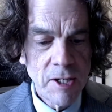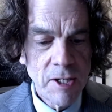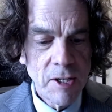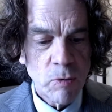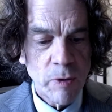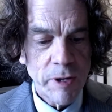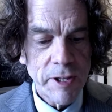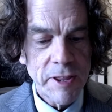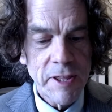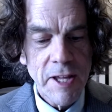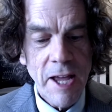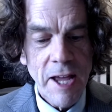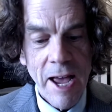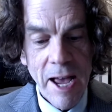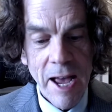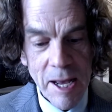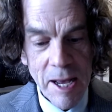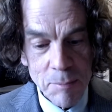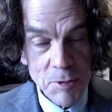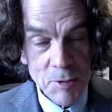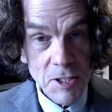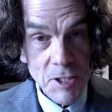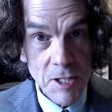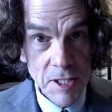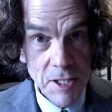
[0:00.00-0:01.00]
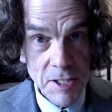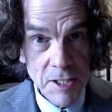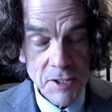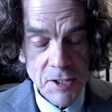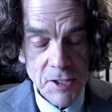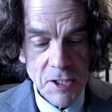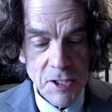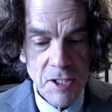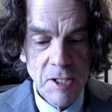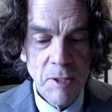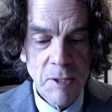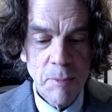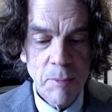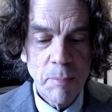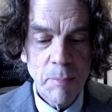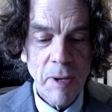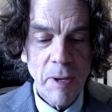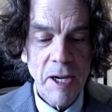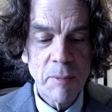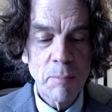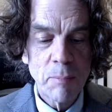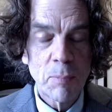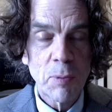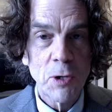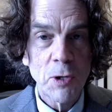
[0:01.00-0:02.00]
with abstinence, by
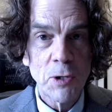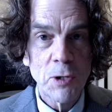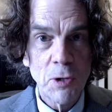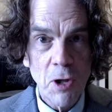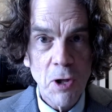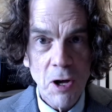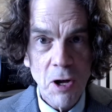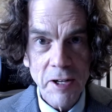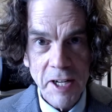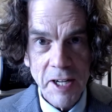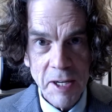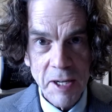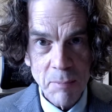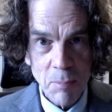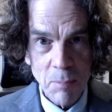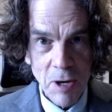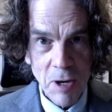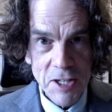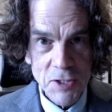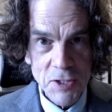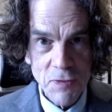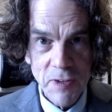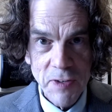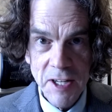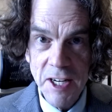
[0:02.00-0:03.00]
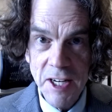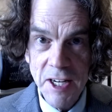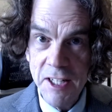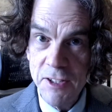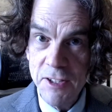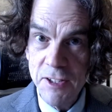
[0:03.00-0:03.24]
prolonging breastfeeding.